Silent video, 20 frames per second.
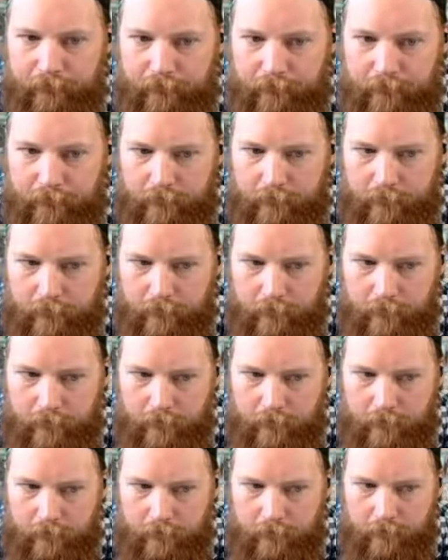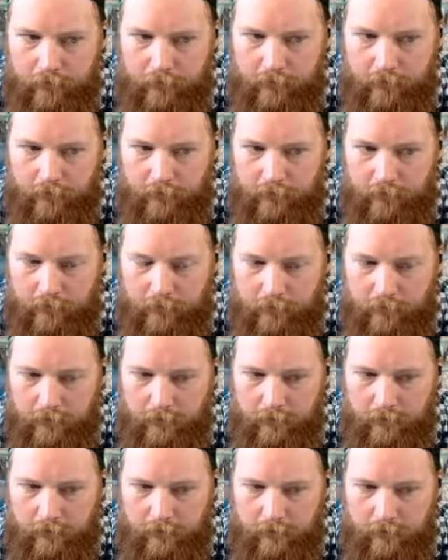
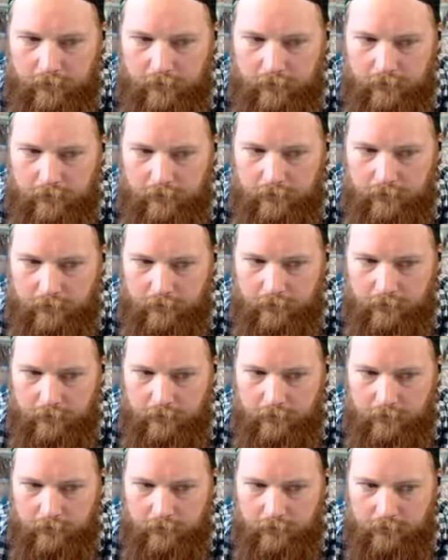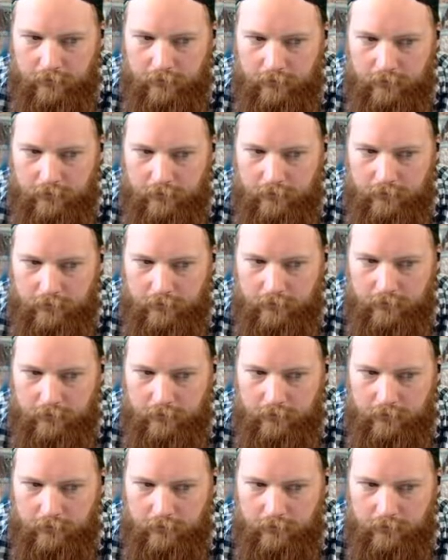[no speech]